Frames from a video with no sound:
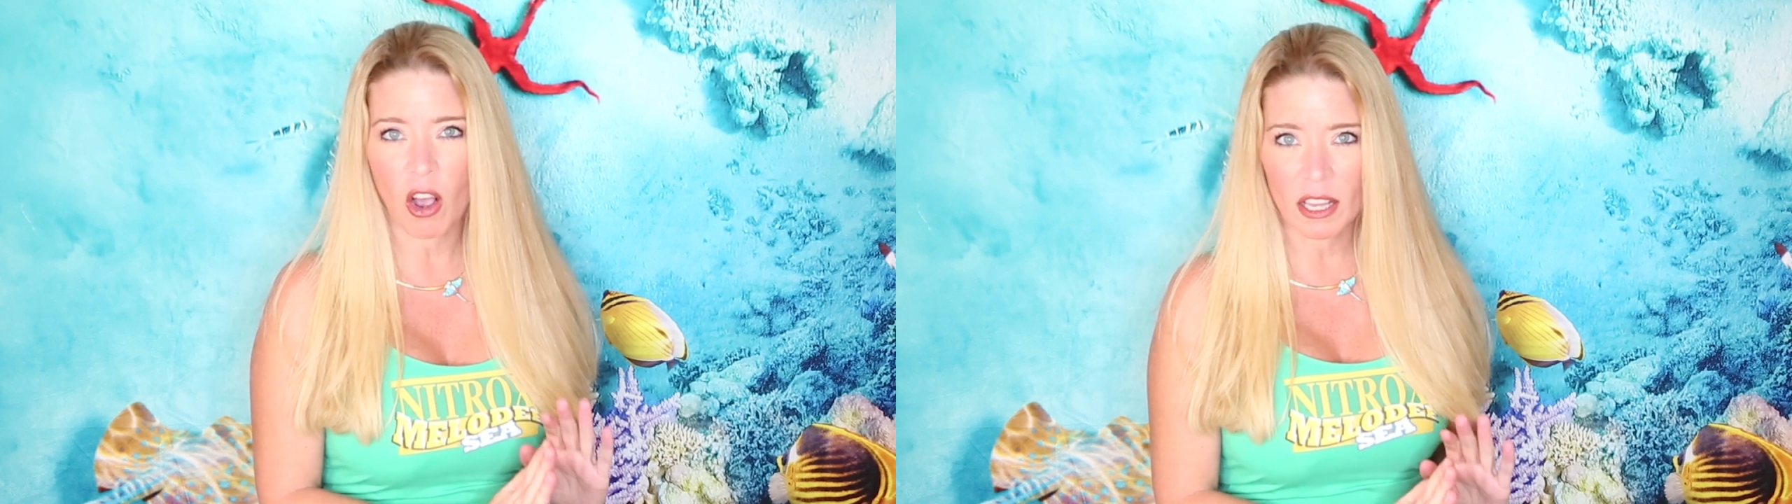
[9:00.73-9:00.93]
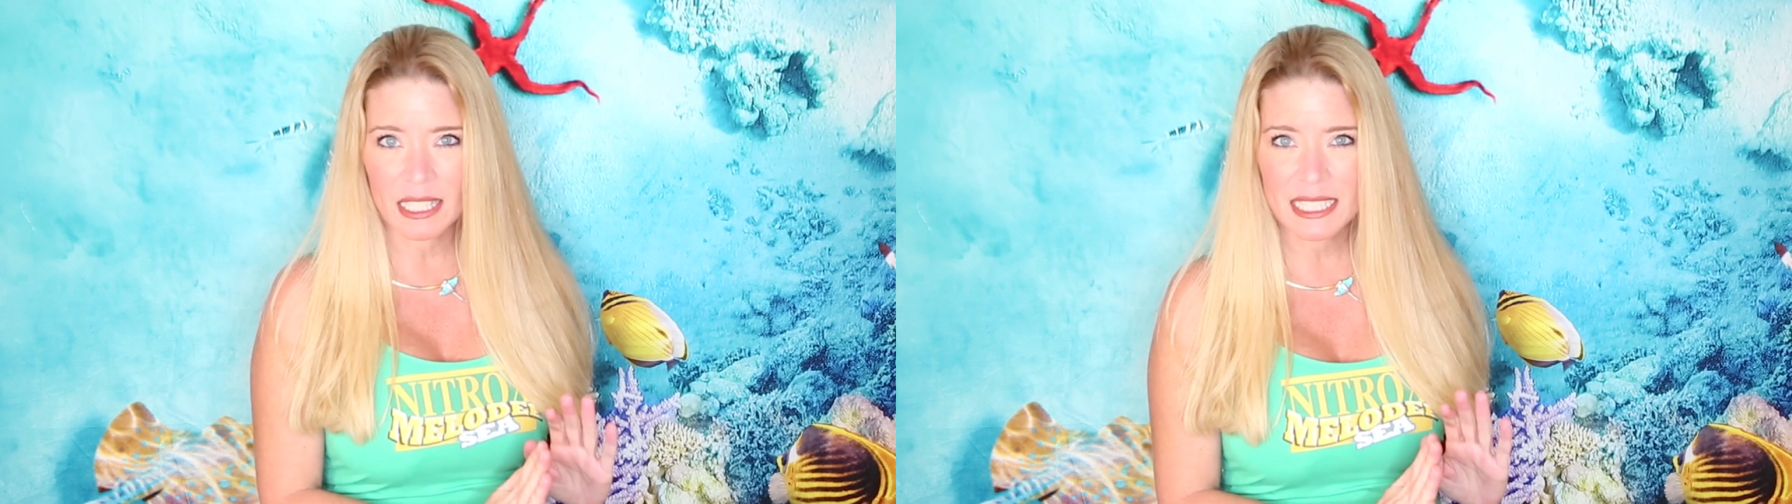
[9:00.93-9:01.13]

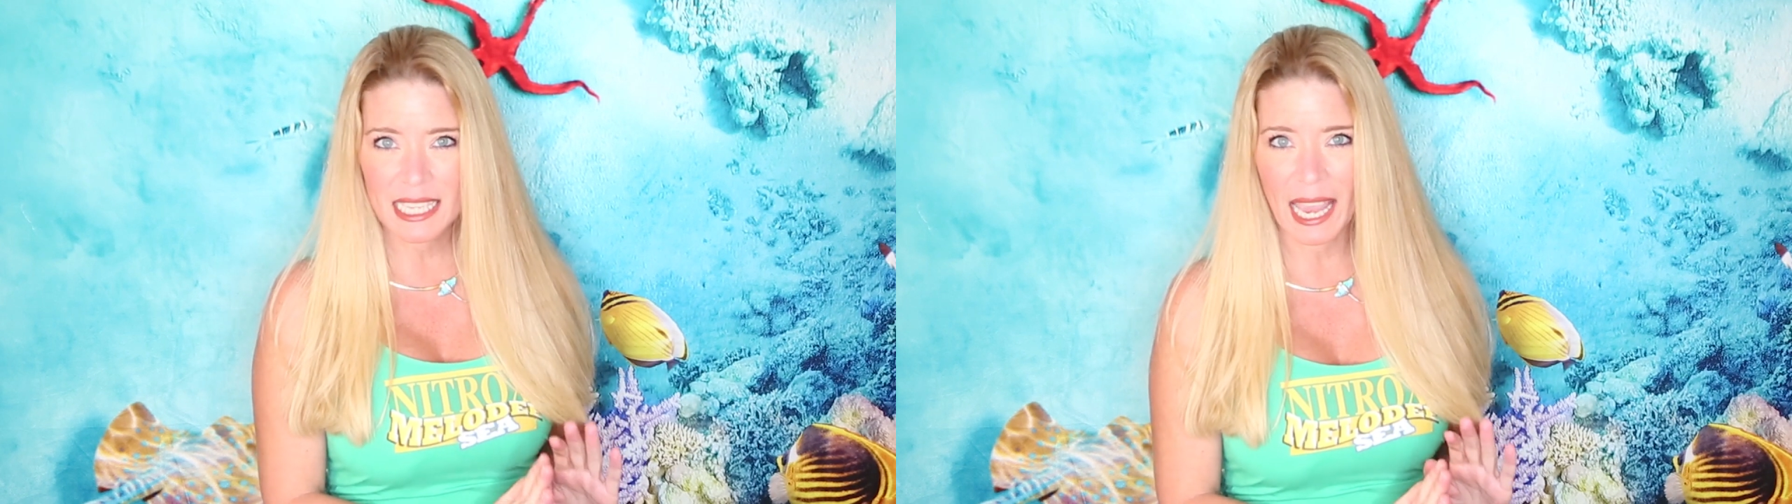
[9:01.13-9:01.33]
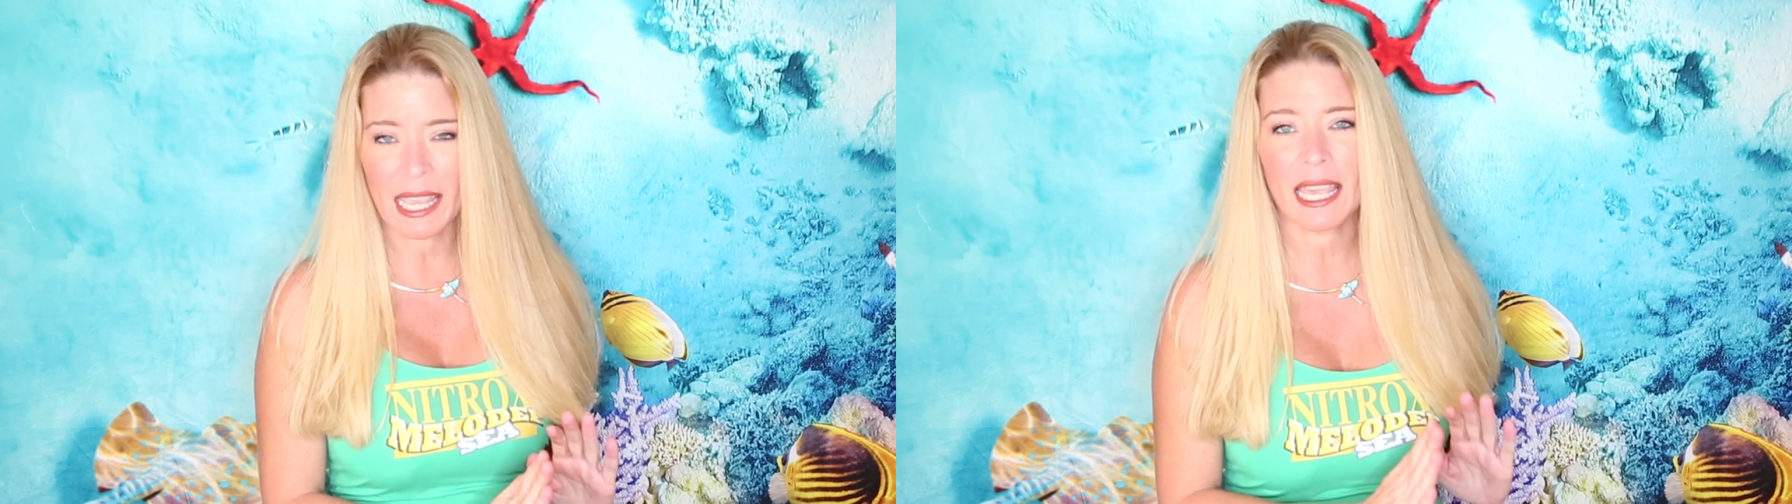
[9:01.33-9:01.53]
on the
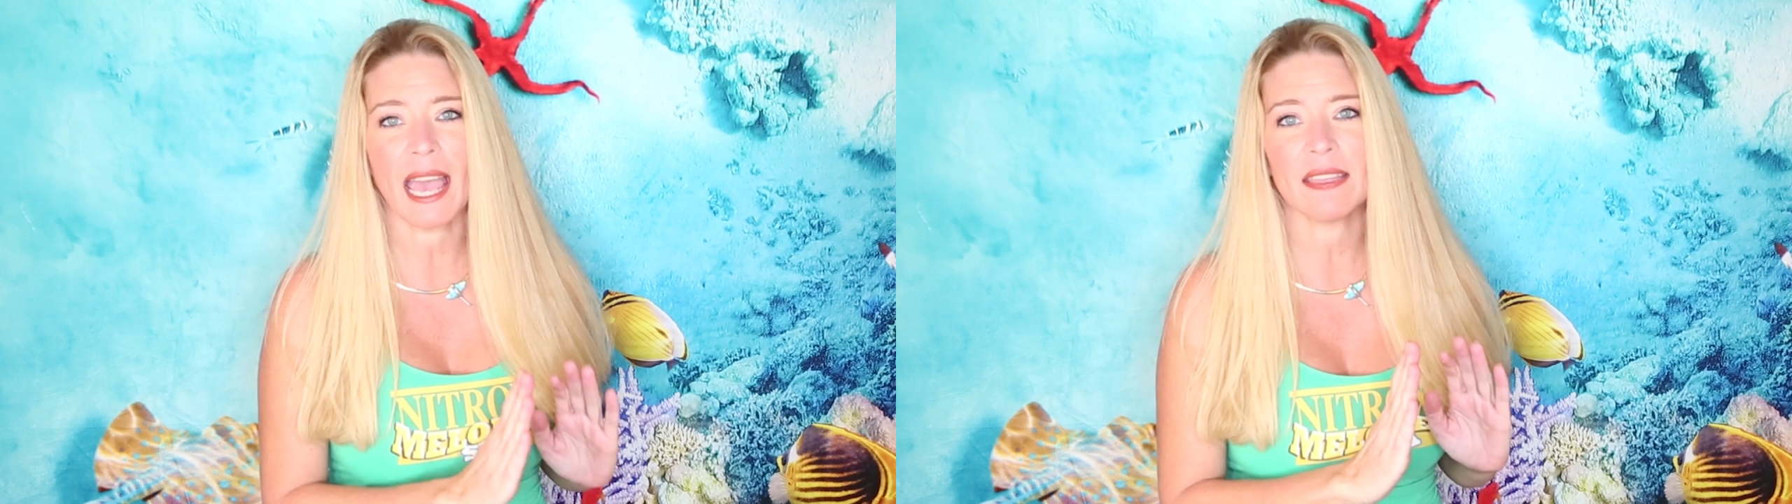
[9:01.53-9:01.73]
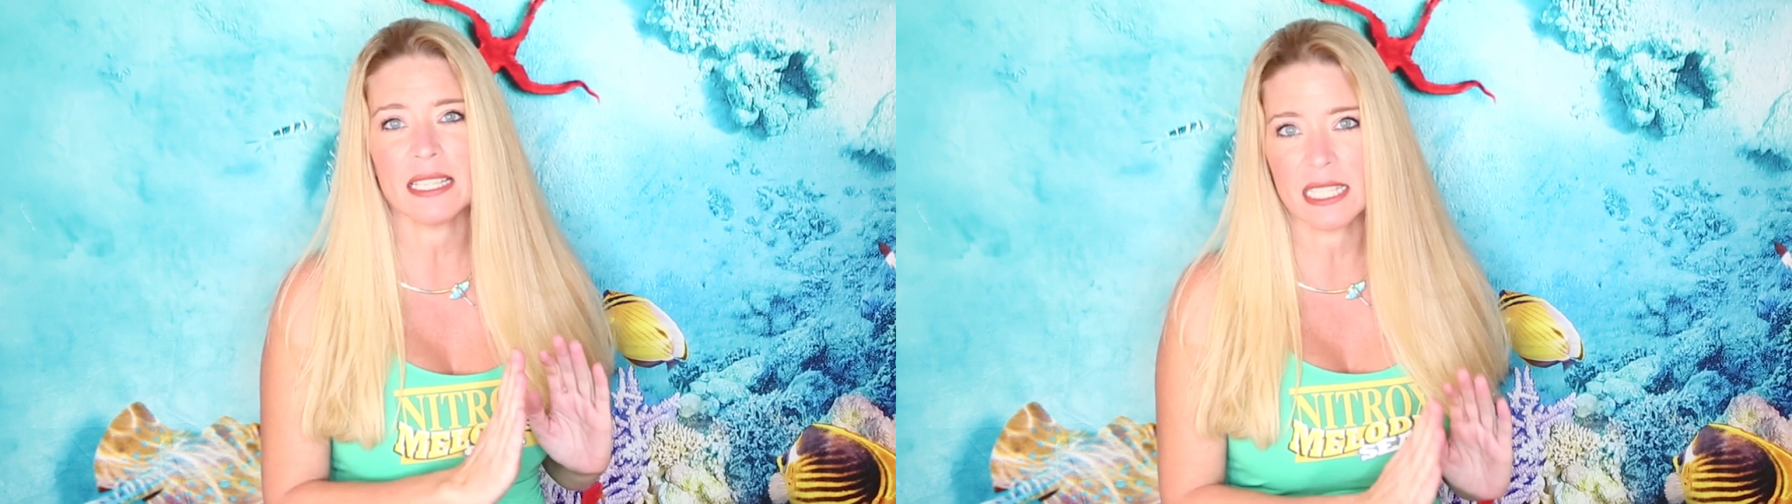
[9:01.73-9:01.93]
tank at the